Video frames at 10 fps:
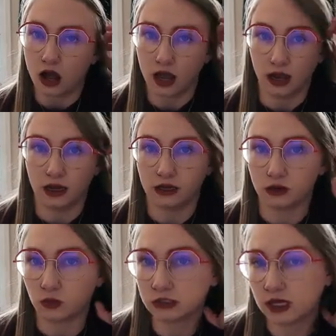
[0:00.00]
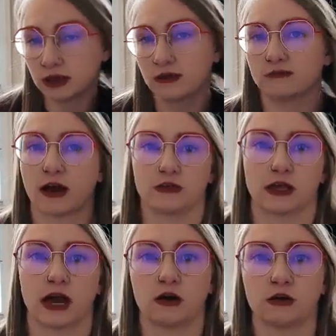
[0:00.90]
And once I like found
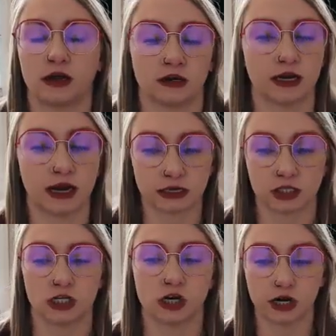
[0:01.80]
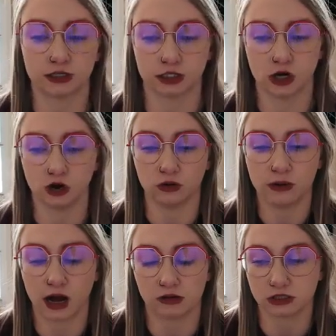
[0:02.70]
that out, and I had actually gotten her
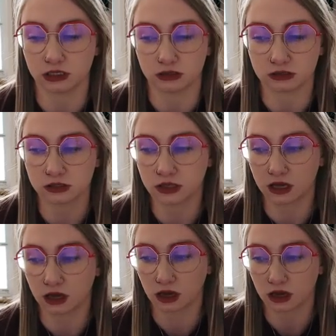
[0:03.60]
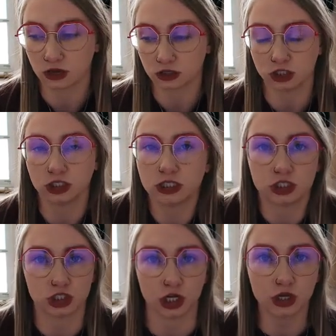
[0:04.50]
home, I was like, this is like, she's
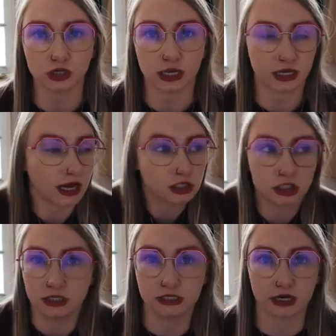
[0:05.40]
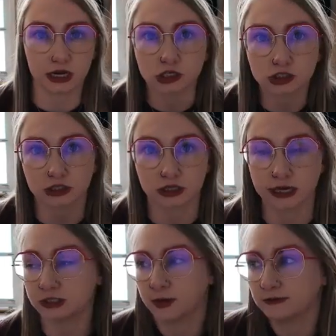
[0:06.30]
just chill. Like, yeah, she needs
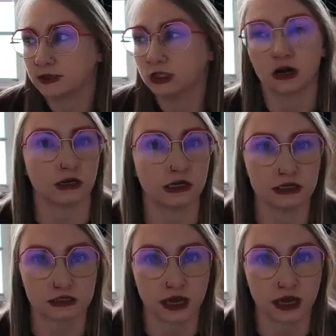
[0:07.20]
exercise, but every dog needs